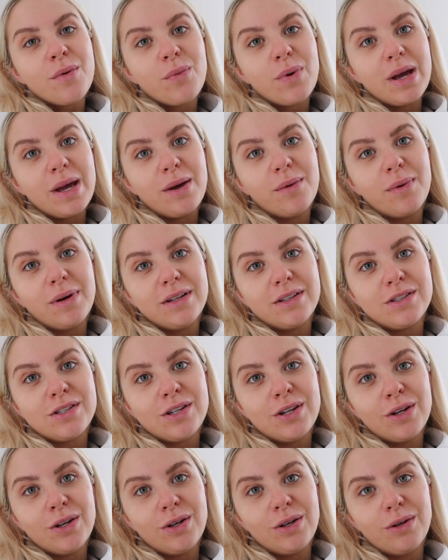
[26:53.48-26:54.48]
We went
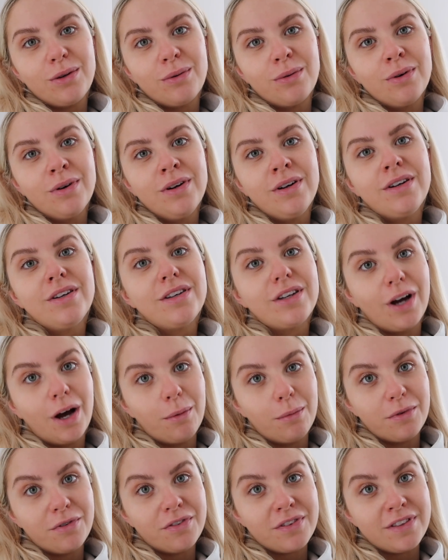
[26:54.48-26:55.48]
to
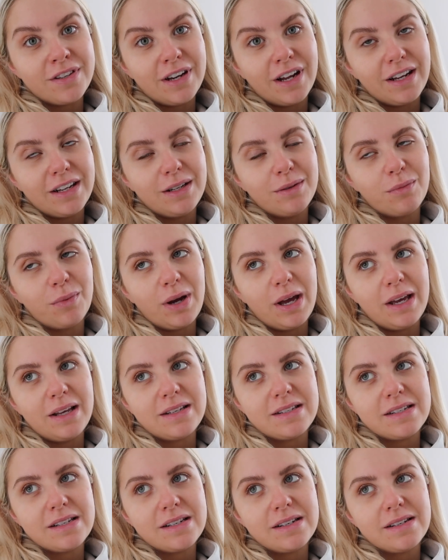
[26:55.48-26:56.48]
Yarmouth for the day, didn't we,
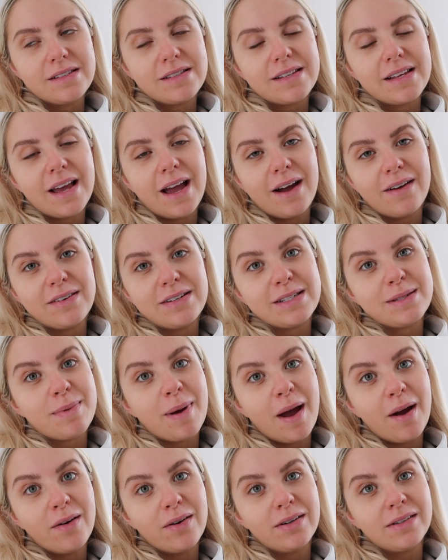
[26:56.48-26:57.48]
to see Harry's
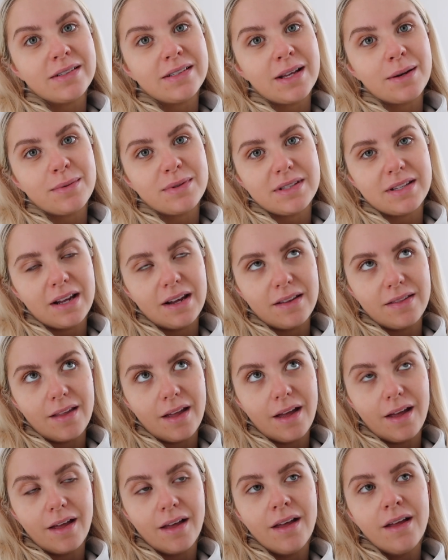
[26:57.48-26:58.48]
parents. They were staying
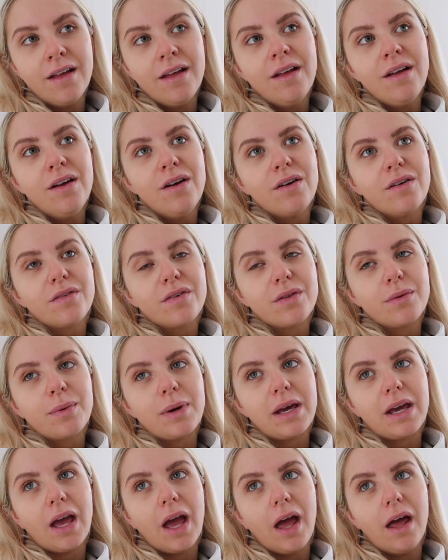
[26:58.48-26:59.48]
there for the
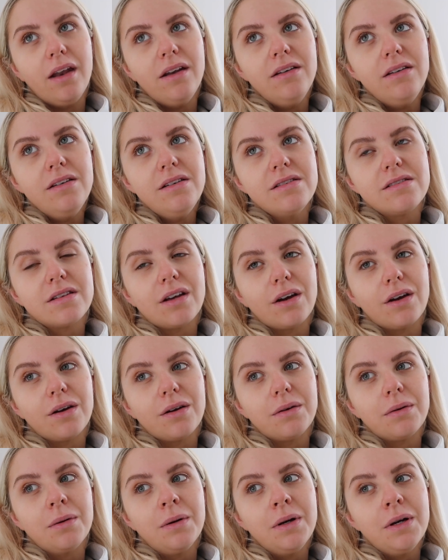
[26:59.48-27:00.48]
weekend, so
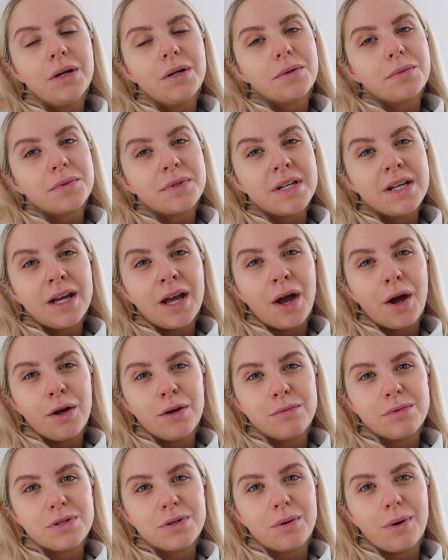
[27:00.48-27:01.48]
we didn't get
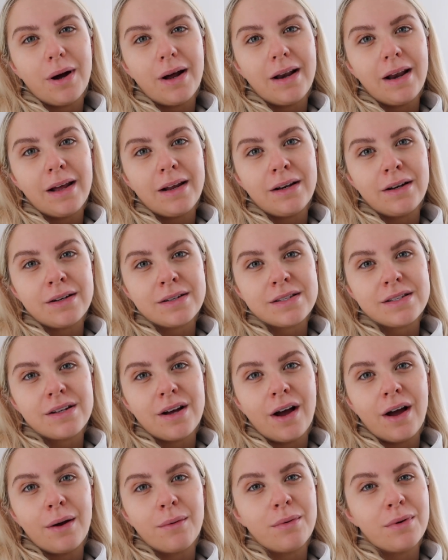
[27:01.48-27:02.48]
home till quite late last
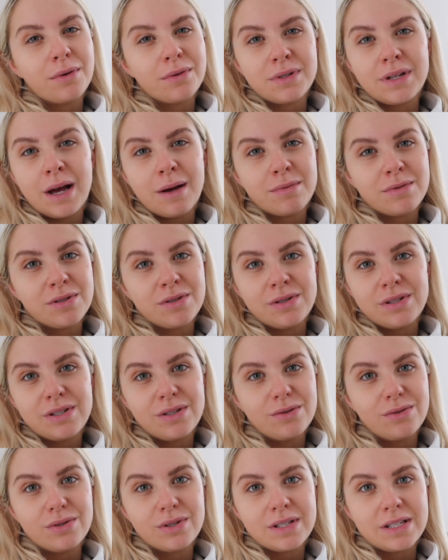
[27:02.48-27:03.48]
night, but I was absolutely
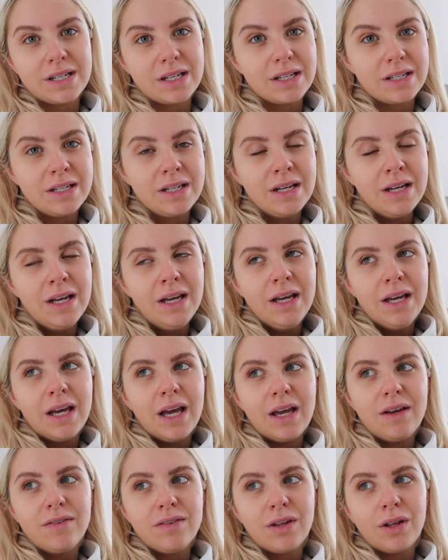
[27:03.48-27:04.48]
exhausted,
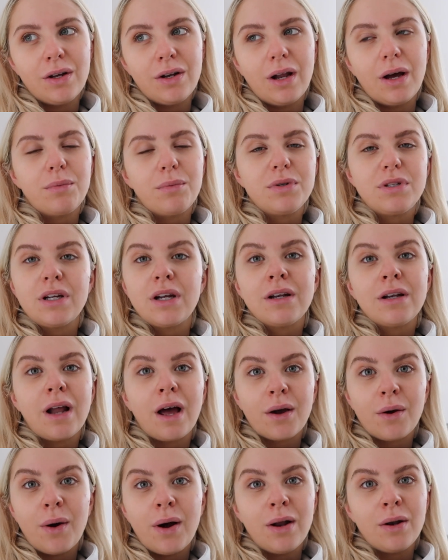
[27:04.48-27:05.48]
even though we'd done
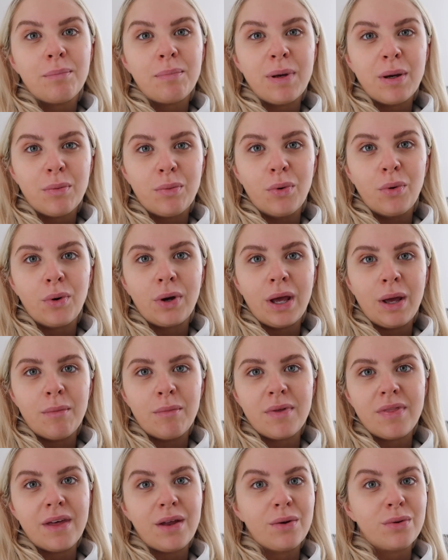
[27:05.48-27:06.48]
like quite a bit of walking,
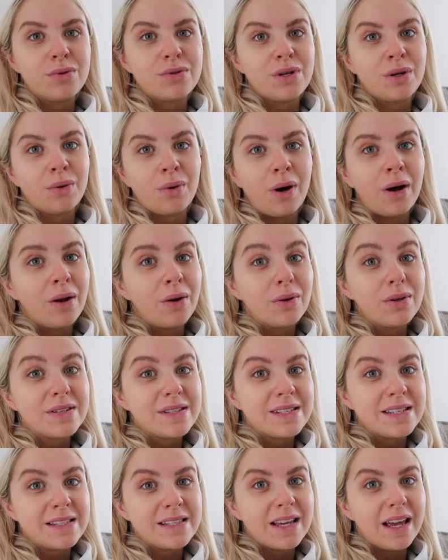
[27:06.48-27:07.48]
but then also quite a lot of
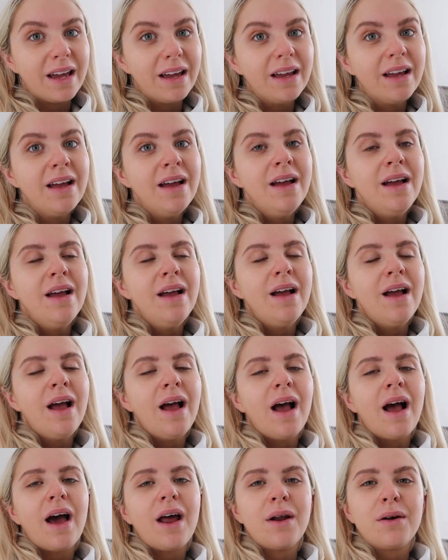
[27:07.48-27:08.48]
sitting,
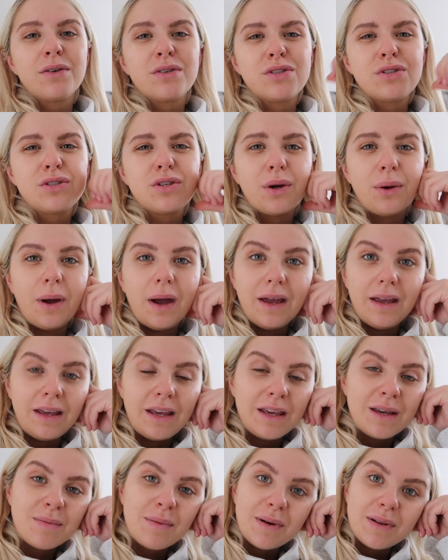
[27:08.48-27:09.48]
and I was just so
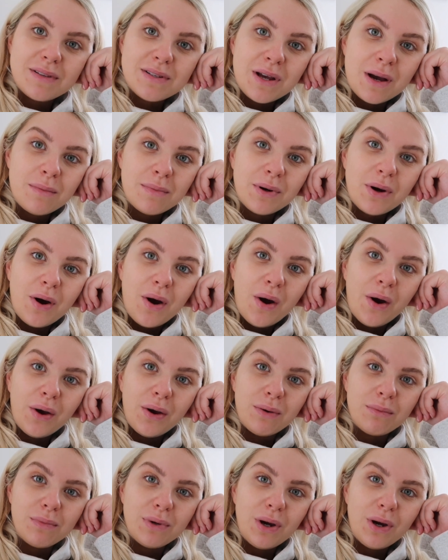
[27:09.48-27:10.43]
achy by the time I got home.